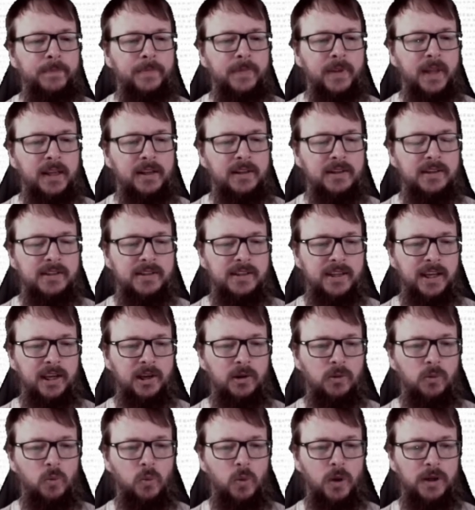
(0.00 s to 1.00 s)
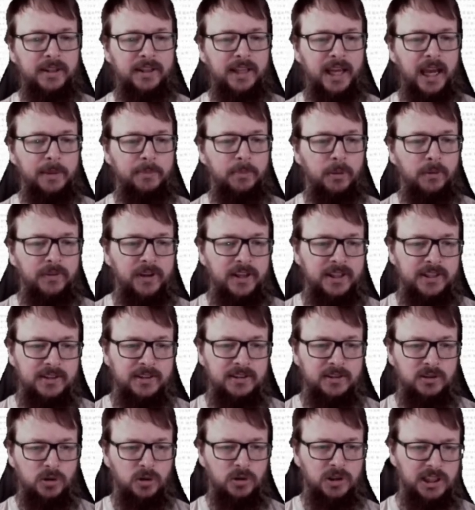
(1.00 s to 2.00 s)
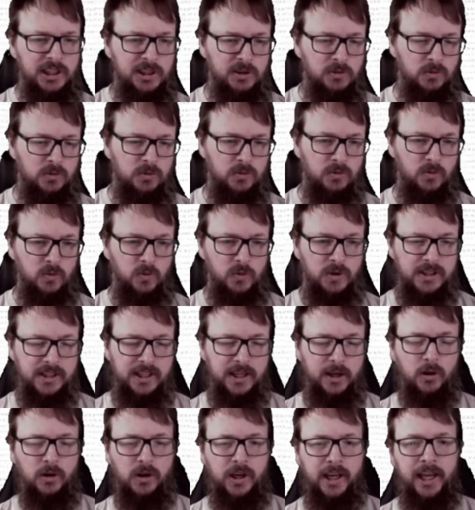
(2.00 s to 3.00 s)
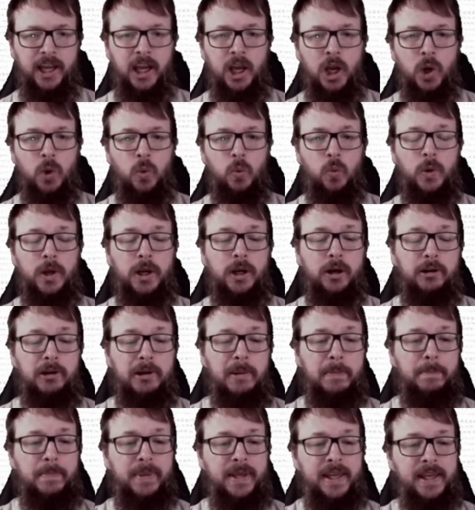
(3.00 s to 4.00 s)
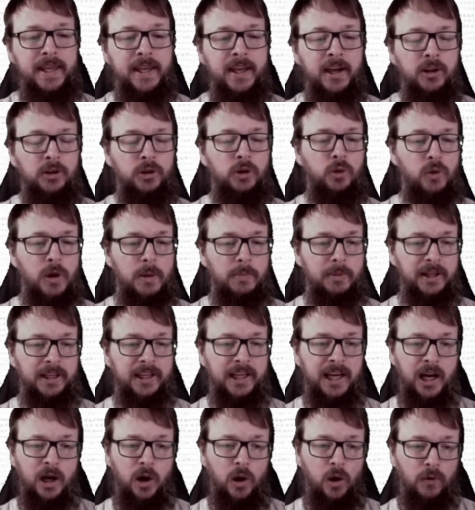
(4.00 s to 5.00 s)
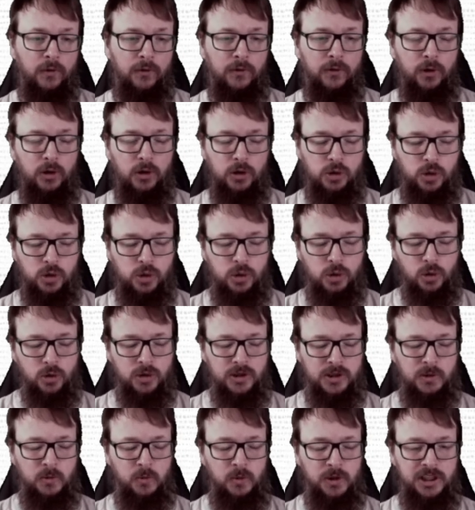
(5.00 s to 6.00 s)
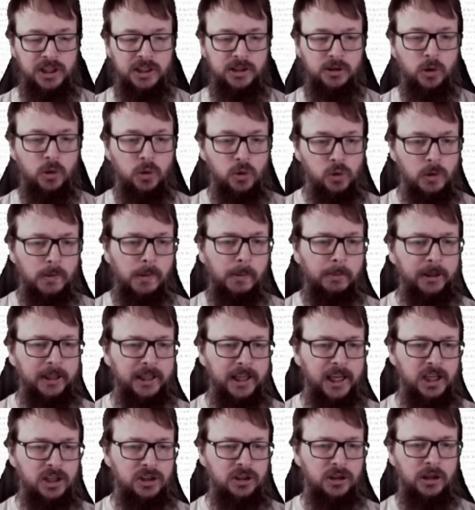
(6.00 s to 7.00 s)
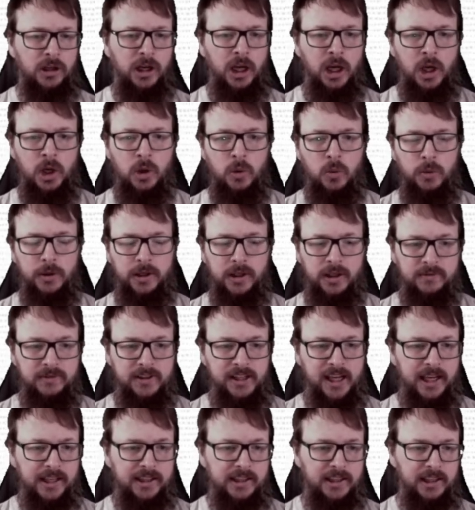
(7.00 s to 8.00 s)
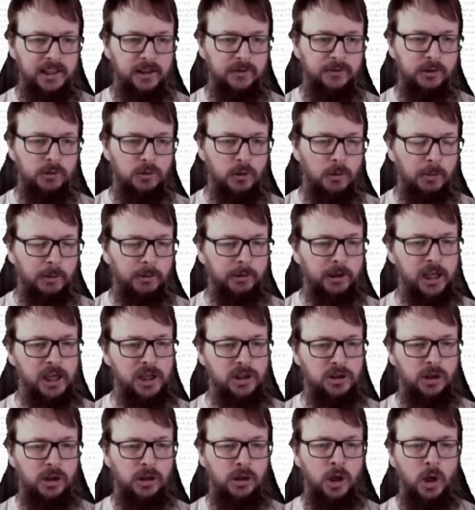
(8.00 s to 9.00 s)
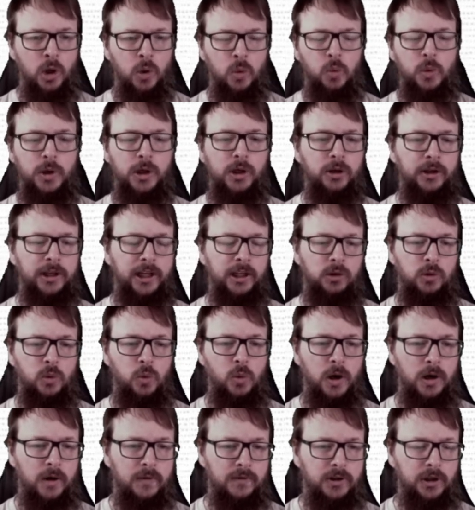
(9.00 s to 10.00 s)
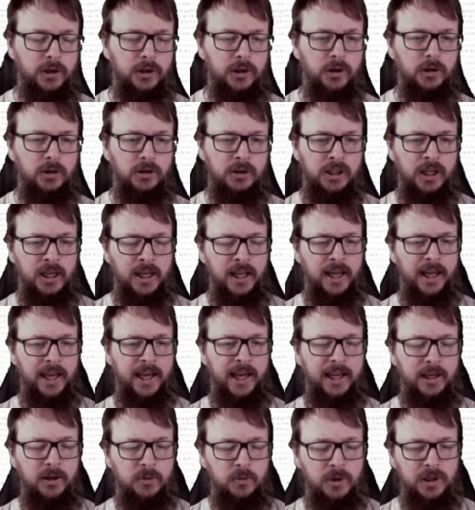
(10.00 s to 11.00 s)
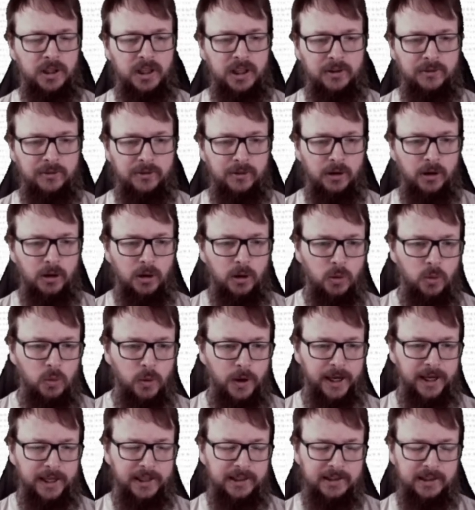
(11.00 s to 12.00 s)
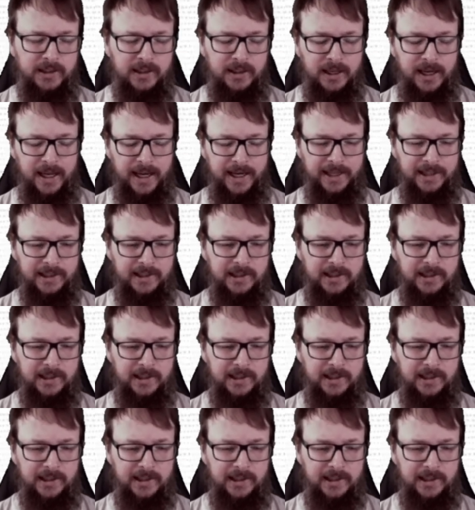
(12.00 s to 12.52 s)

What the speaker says: say what type of it. So this we say, okay, we're going to be the replica of a source, which is a group replication. We give the ID of the group replication. We connect to one of the node and we give a weight like